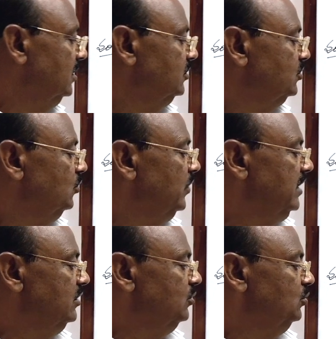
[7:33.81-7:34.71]
So
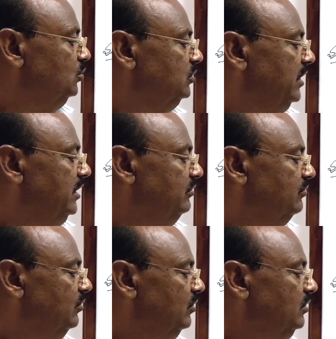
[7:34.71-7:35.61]
1, 2, 3,
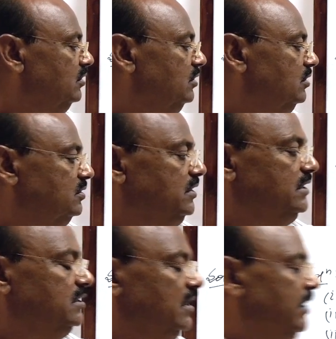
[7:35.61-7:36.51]
4,
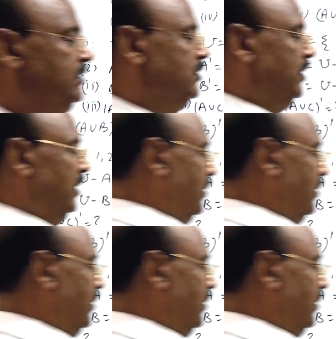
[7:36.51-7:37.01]
6, 8 here.